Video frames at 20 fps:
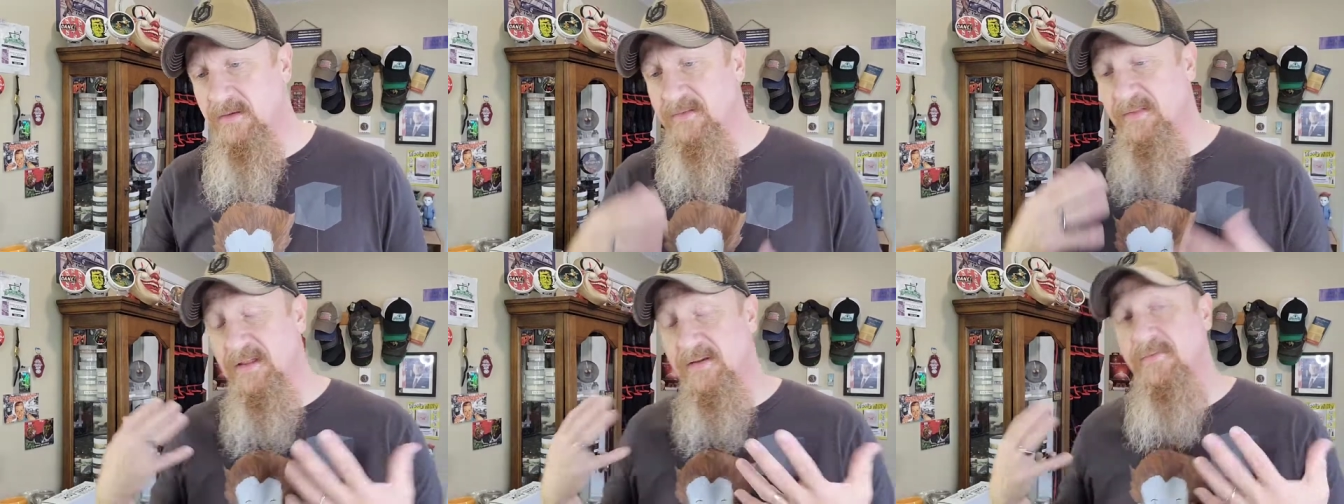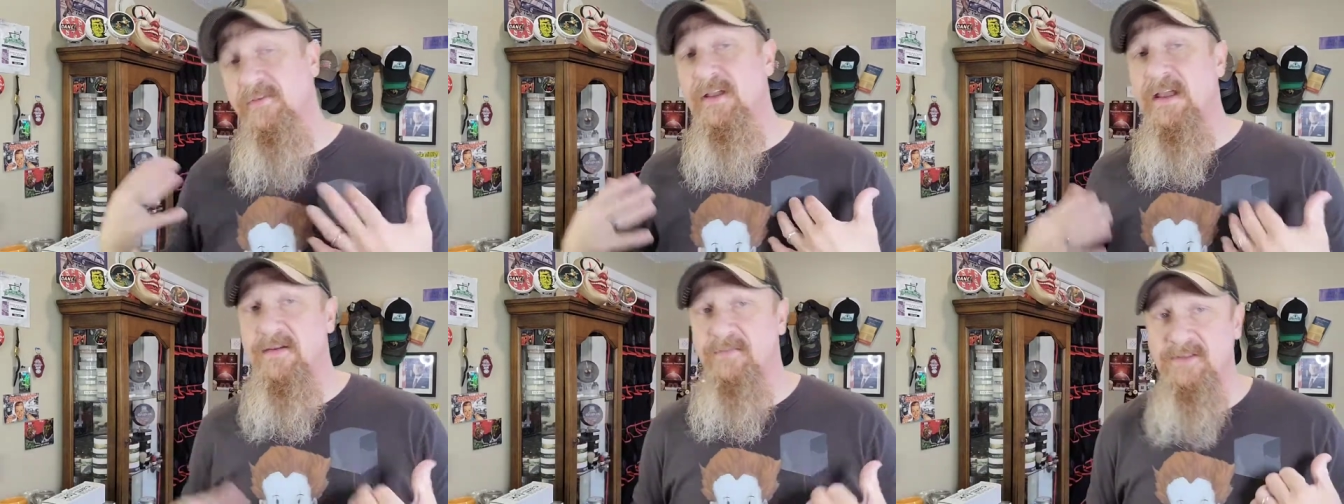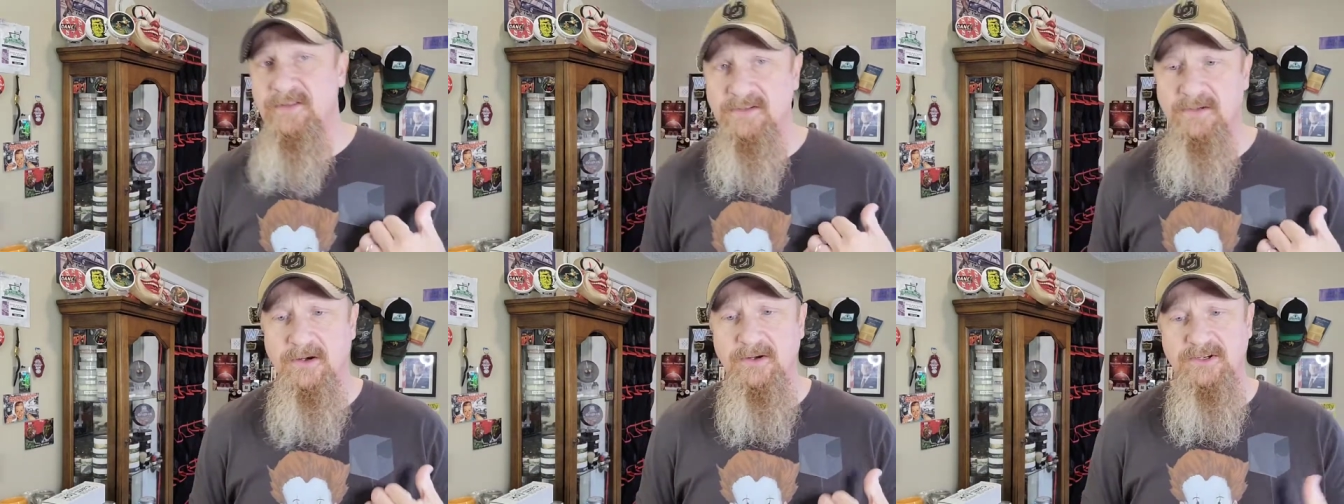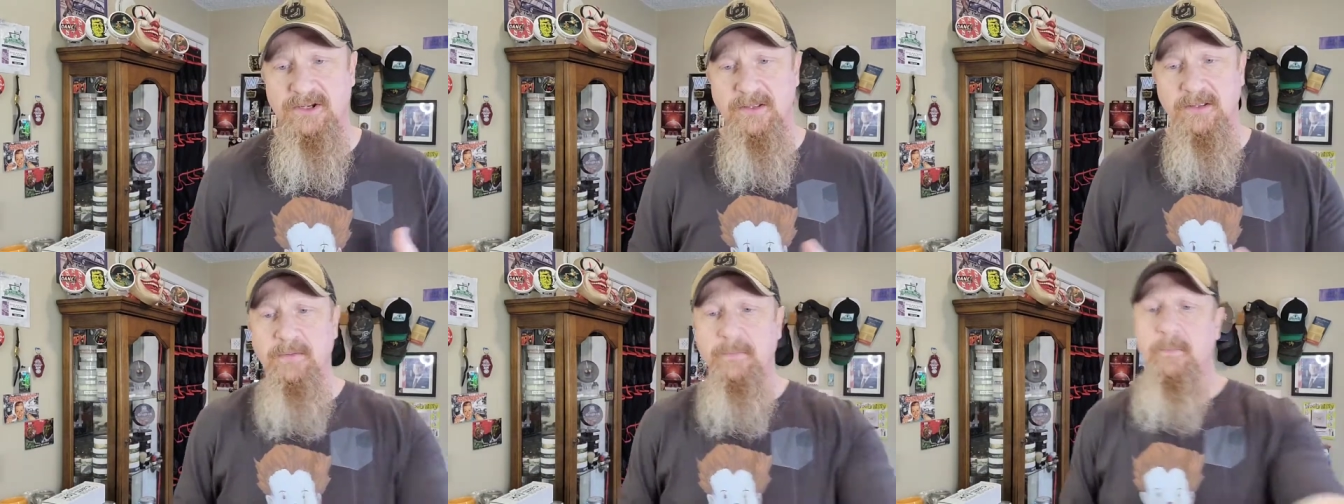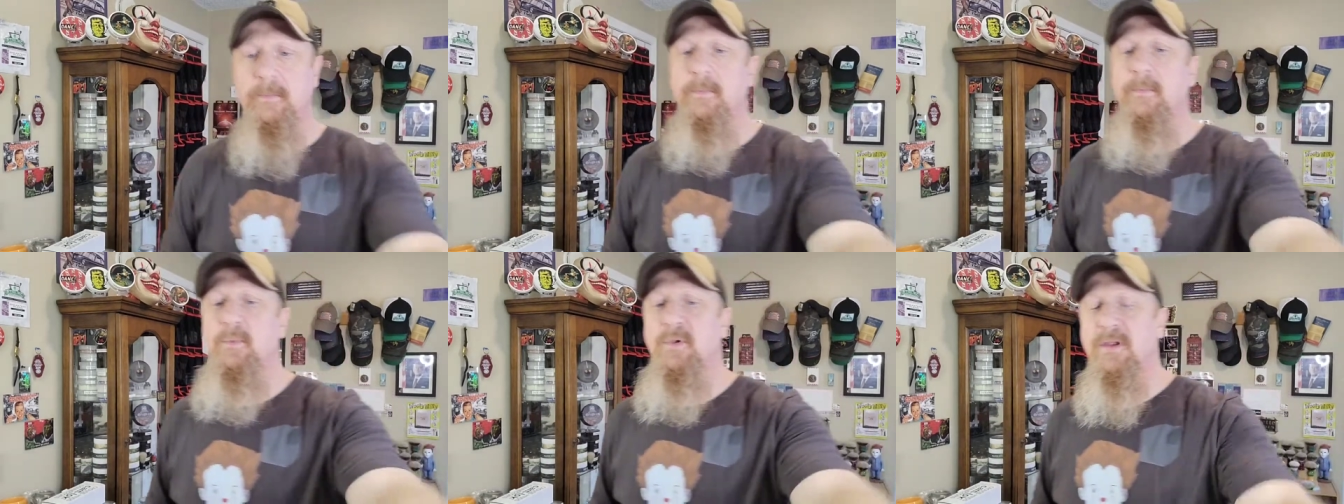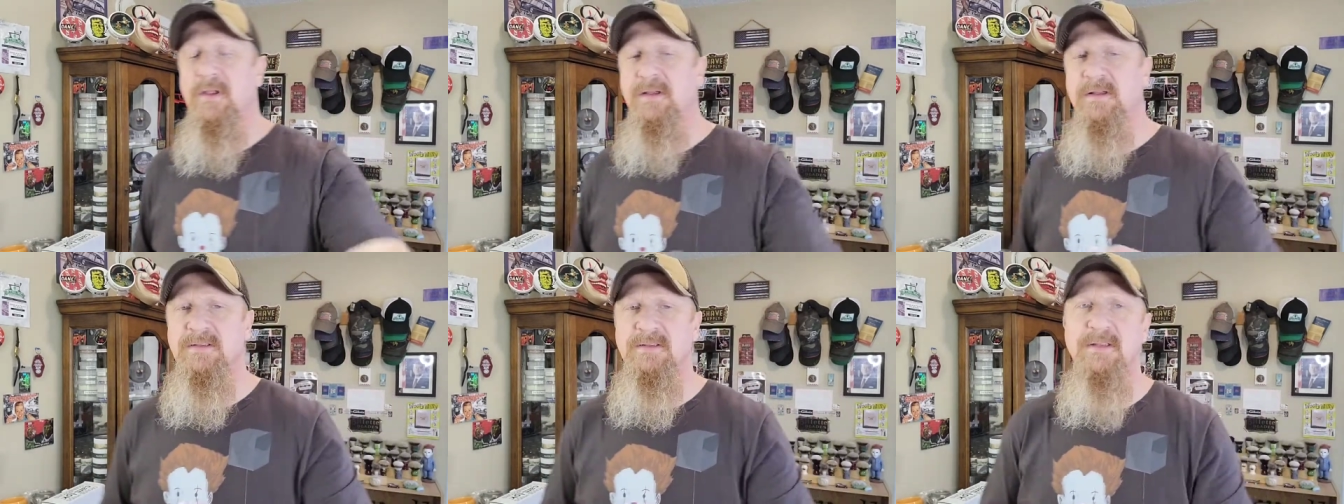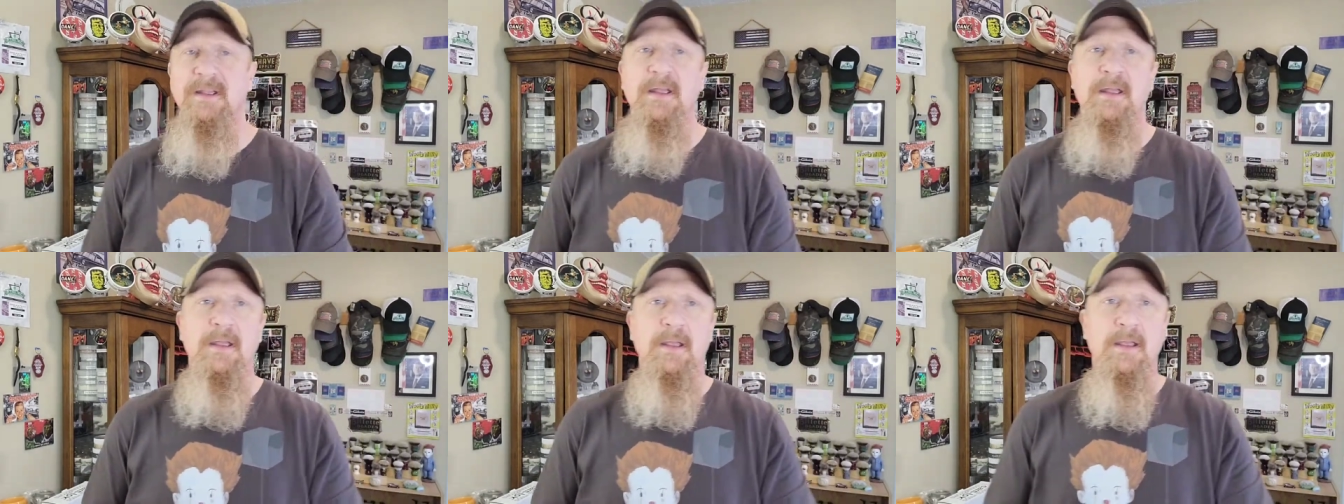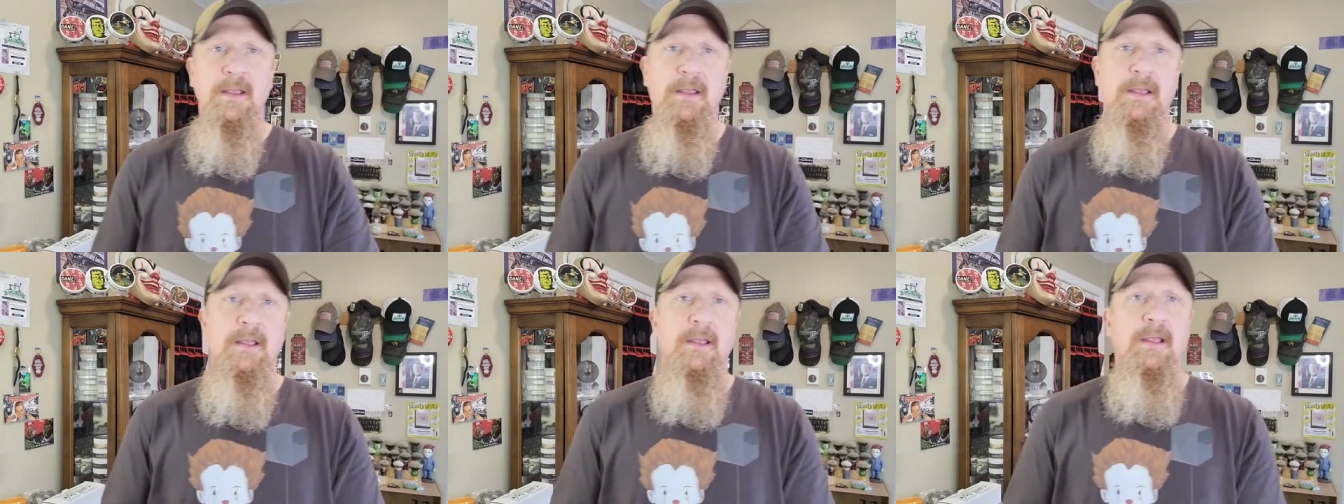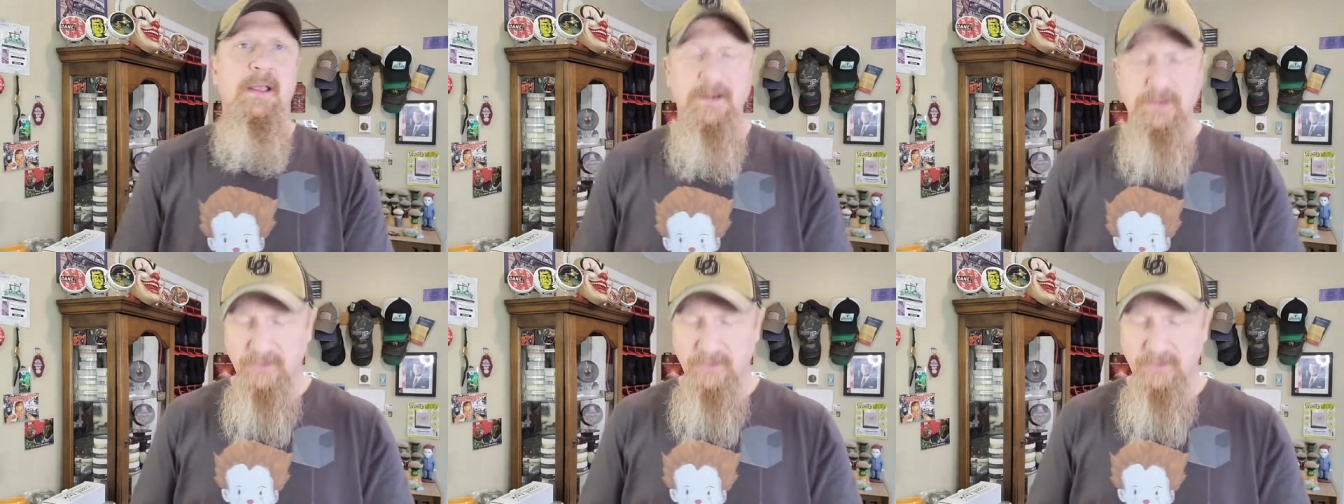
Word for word: Thankfully, I have the Star Jelly because I